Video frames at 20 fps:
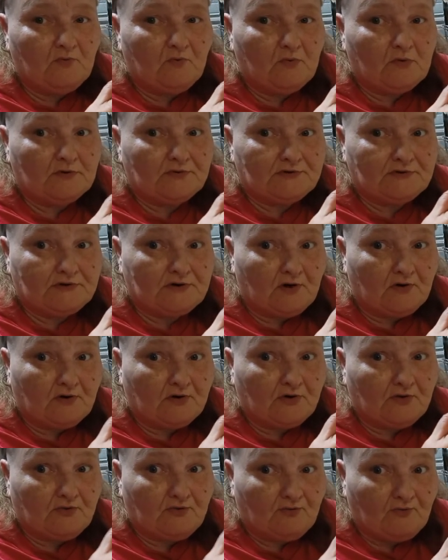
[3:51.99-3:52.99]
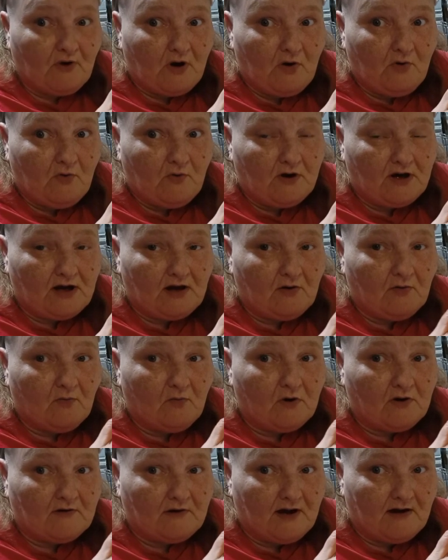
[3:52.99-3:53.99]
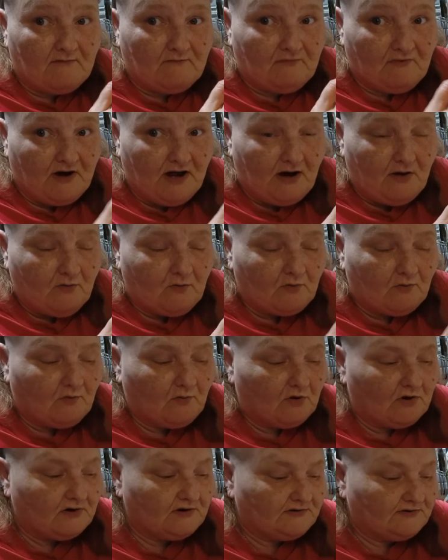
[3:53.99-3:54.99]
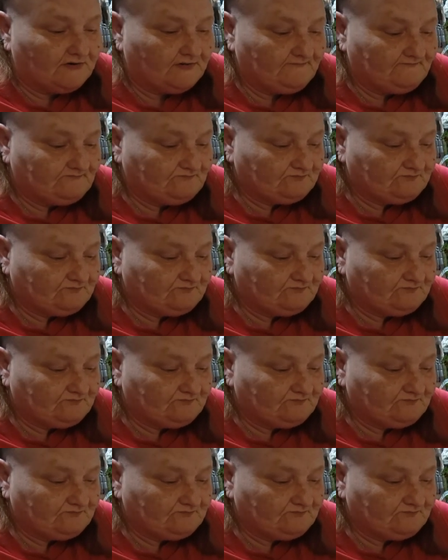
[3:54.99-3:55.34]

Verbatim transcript: will start growing where that flower was.